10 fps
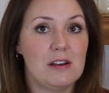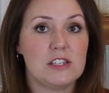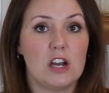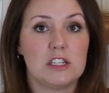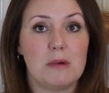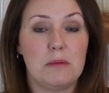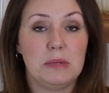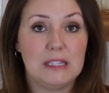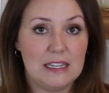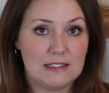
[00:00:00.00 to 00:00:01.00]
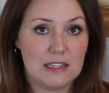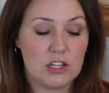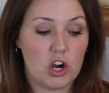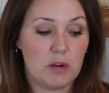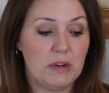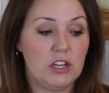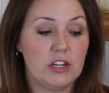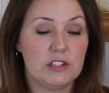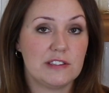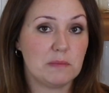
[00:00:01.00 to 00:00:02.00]
I talked about placing the arm in a
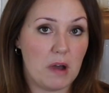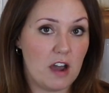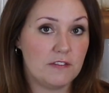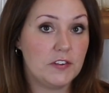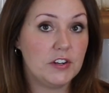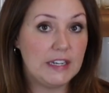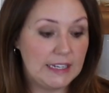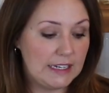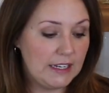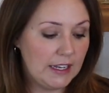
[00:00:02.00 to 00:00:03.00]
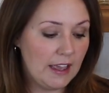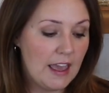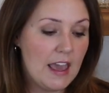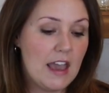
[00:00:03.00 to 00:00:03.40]
good spot for kneading.